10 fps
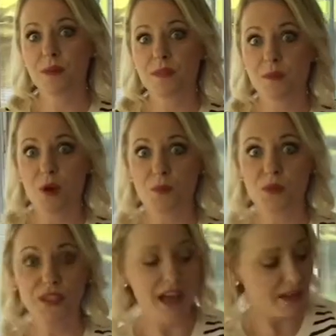that mom
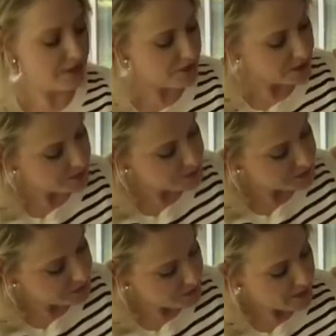will love,
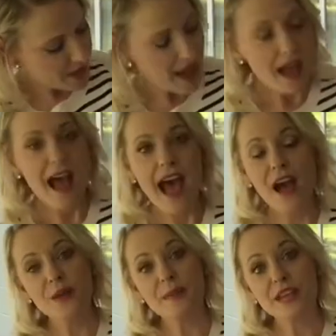
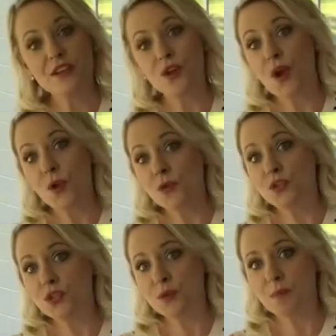how to make your own
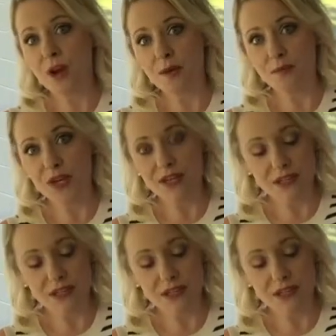coupon book,